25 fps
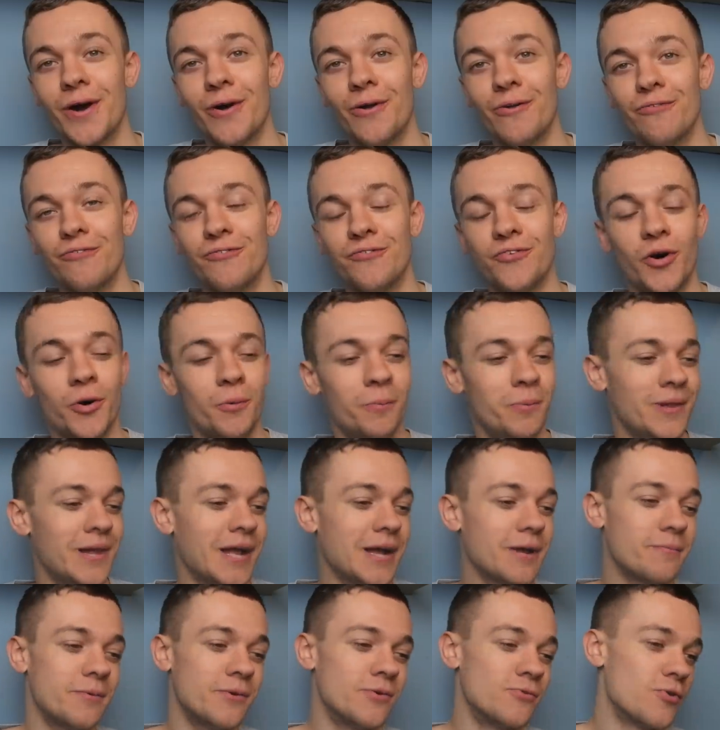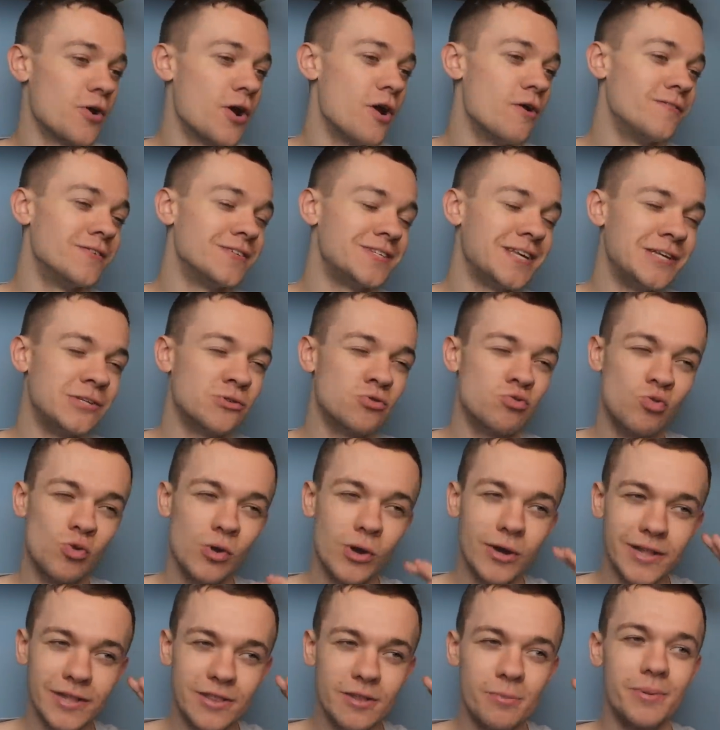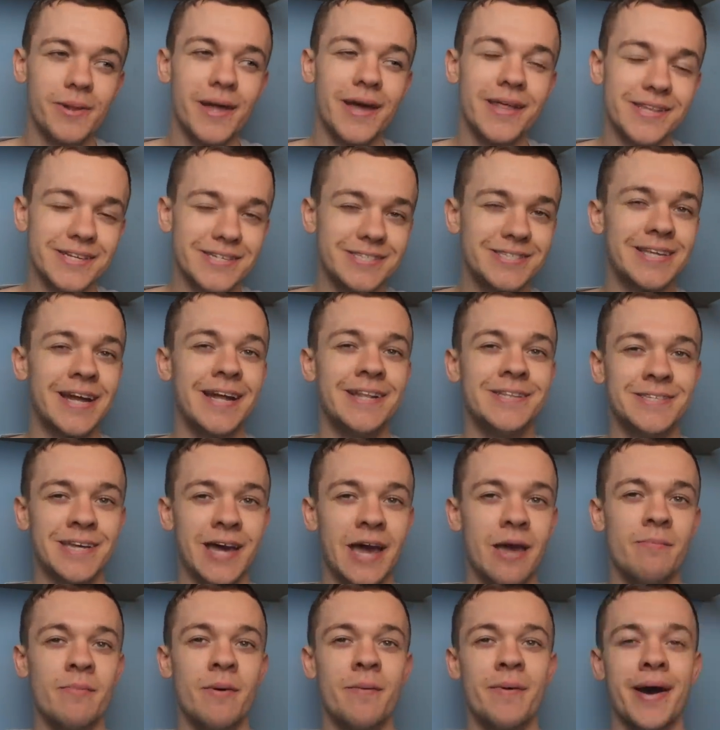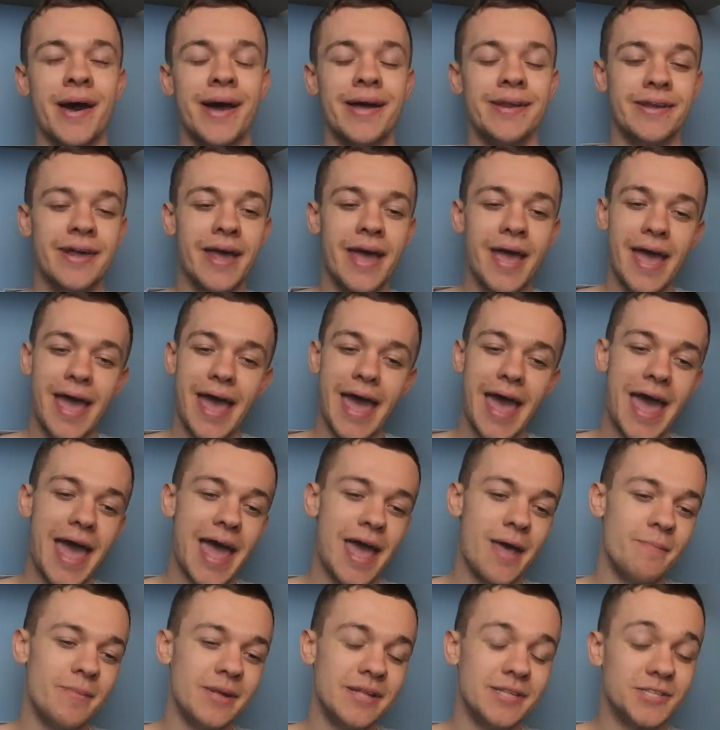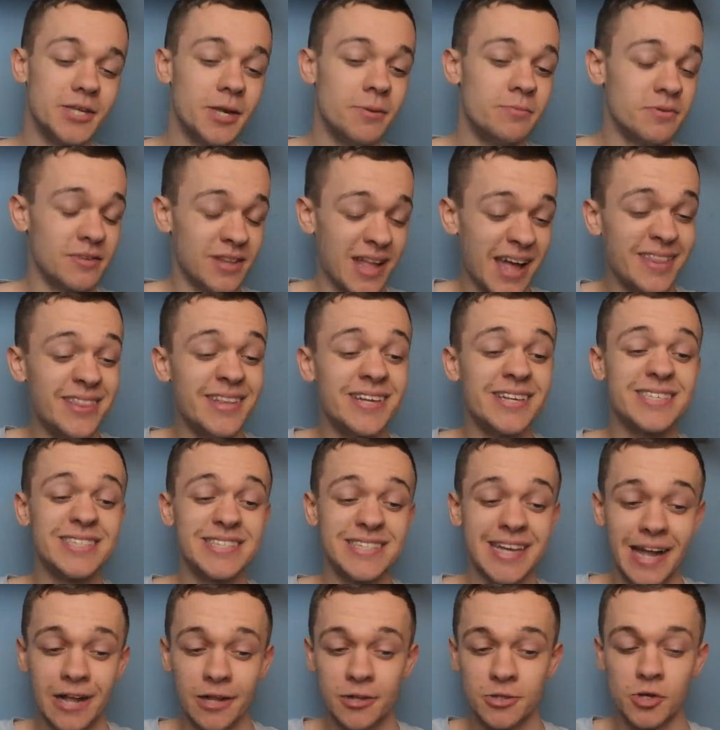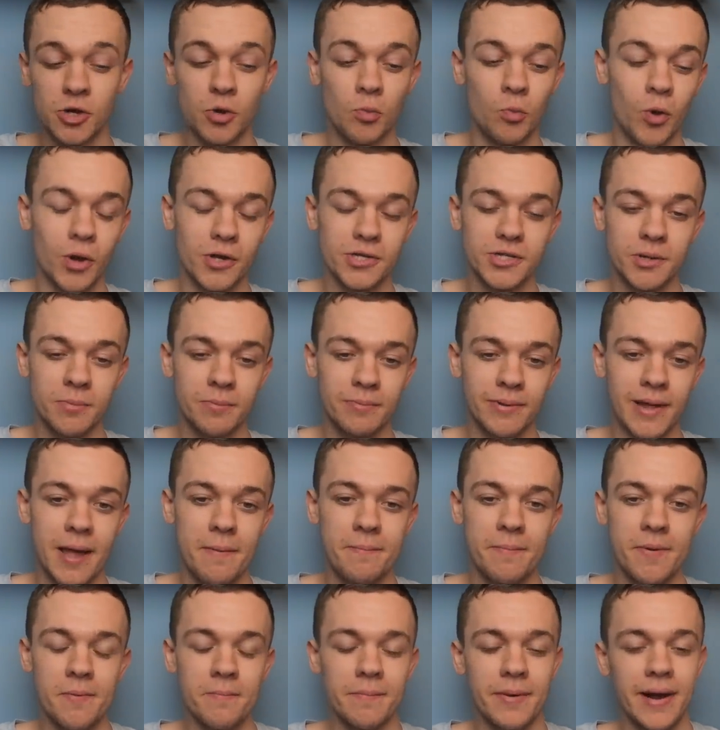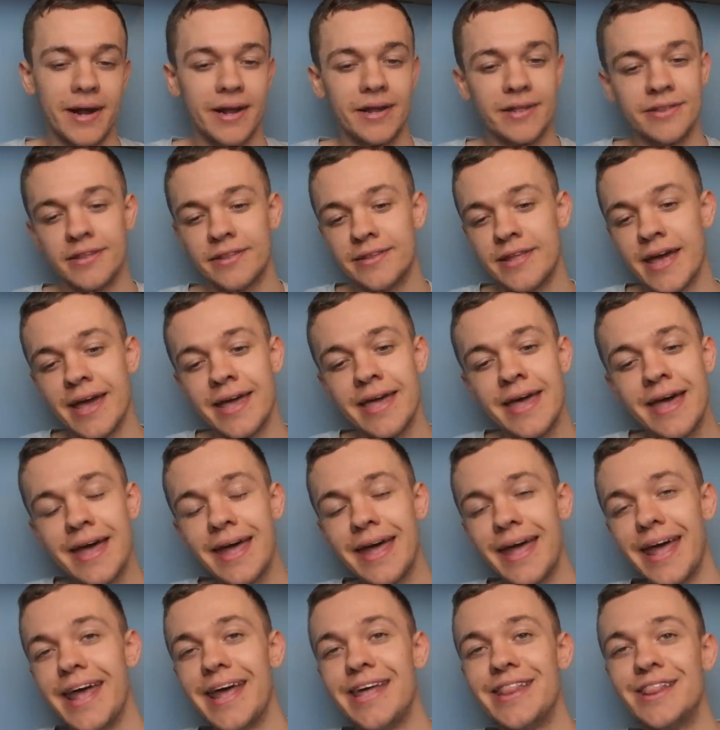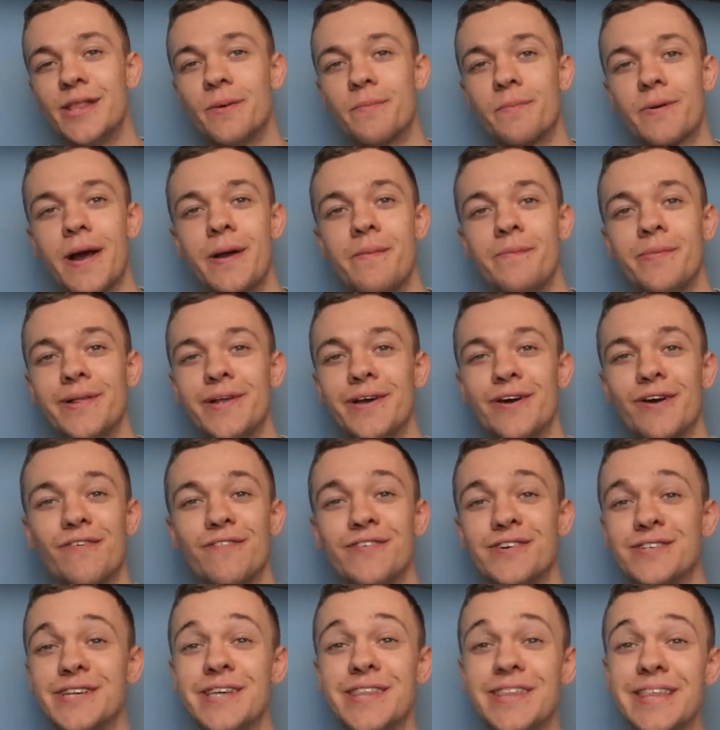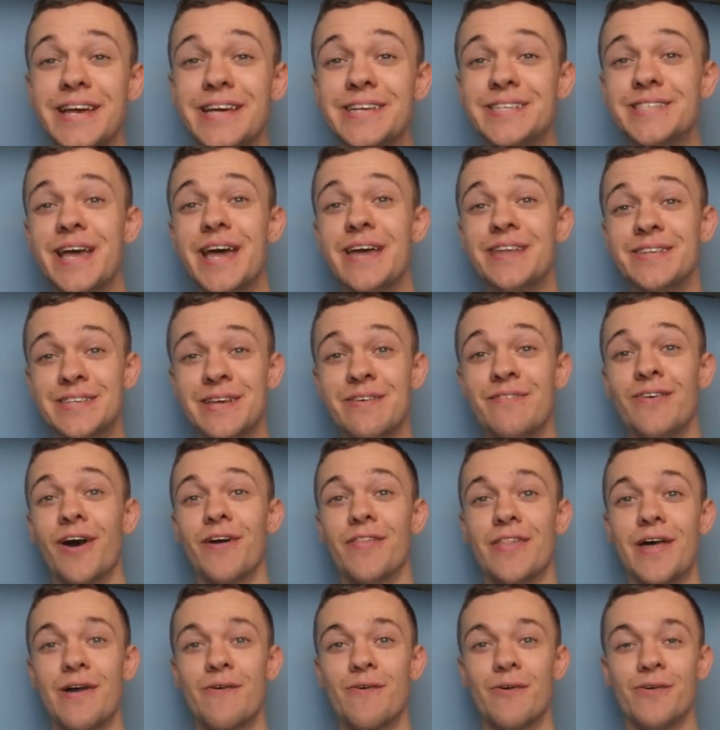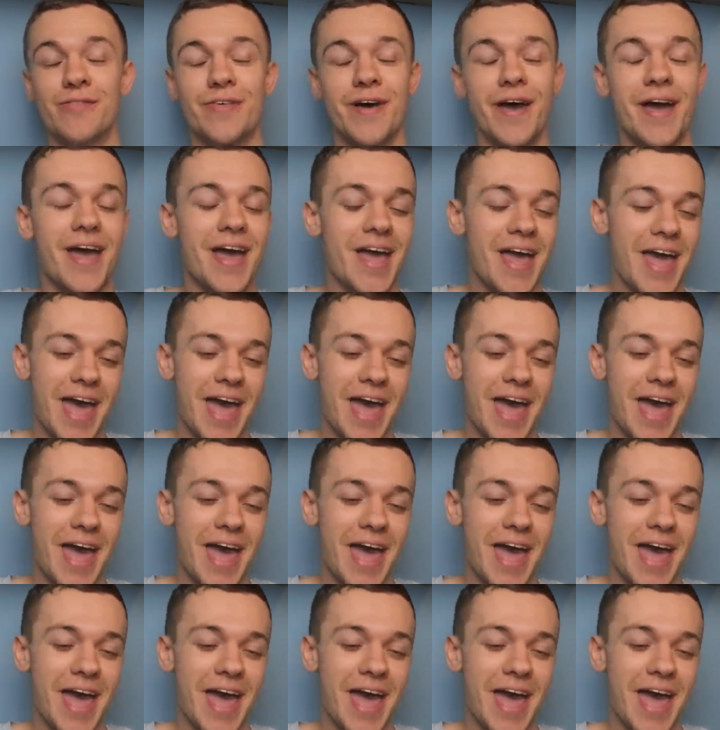goal for Blackburn Rovers. He's really the player that stands out in my mind in terms of like nostalgia and watching Blackburn back in the day in the Premier League. Obviously, these days they've got their other